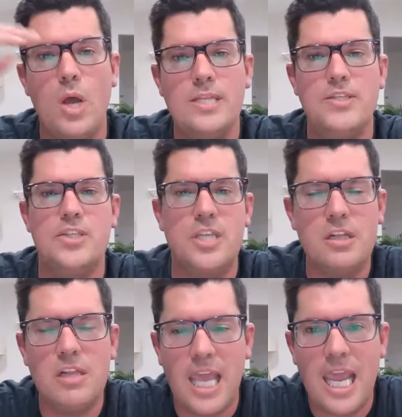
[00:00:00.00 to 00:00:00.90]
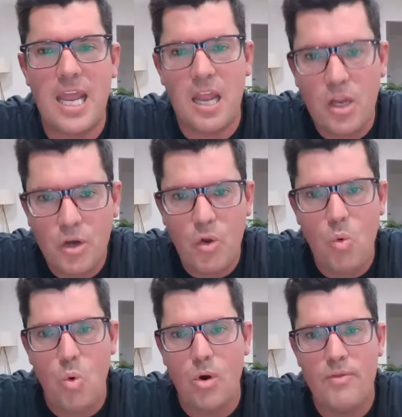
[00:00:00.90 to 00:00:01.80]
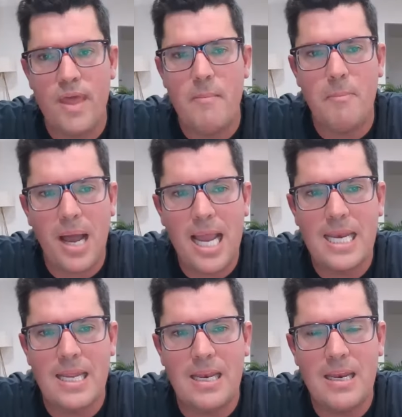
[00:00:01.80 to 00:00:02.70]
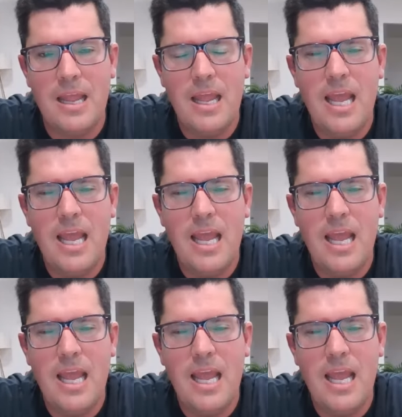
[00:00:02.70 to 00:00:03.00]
one still can't ignore that Biden